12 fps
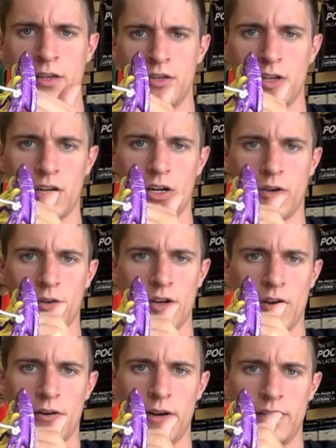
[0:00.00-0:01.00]
So you can
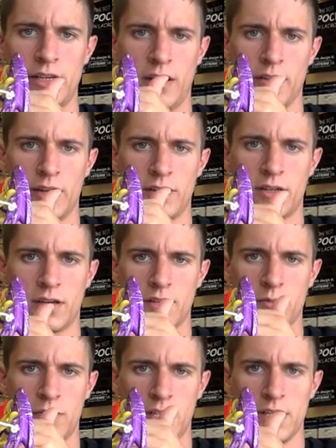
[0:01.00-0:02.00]
already tell that it's got
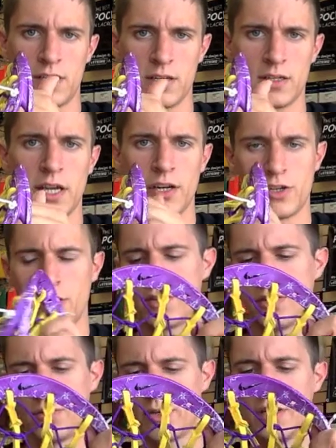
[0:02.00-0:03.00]
some decent tension
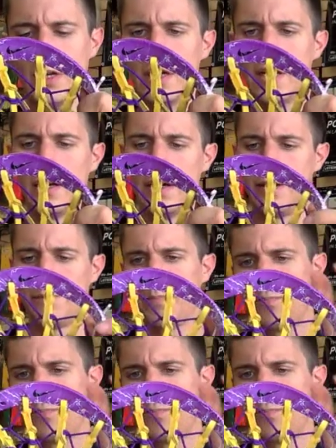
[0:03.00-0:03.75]
to it. All right?